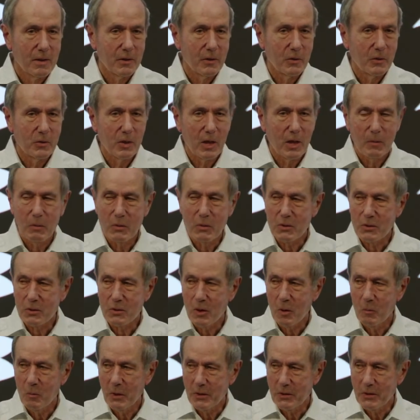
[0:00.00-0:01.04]
your job is
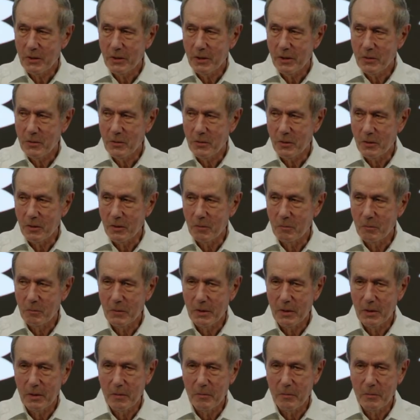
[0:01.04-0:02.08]
so much easier
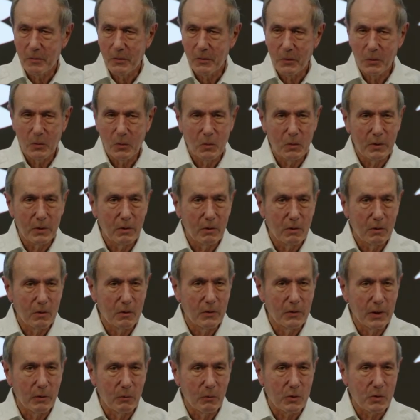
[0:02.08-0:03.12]
if you
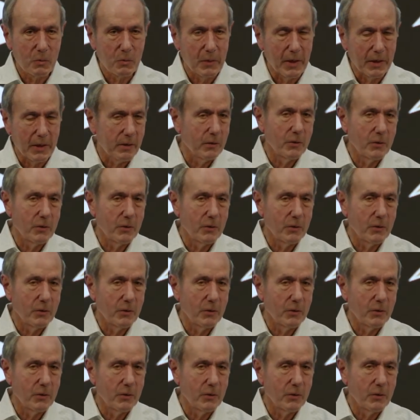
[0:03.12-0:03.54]
earn their respect.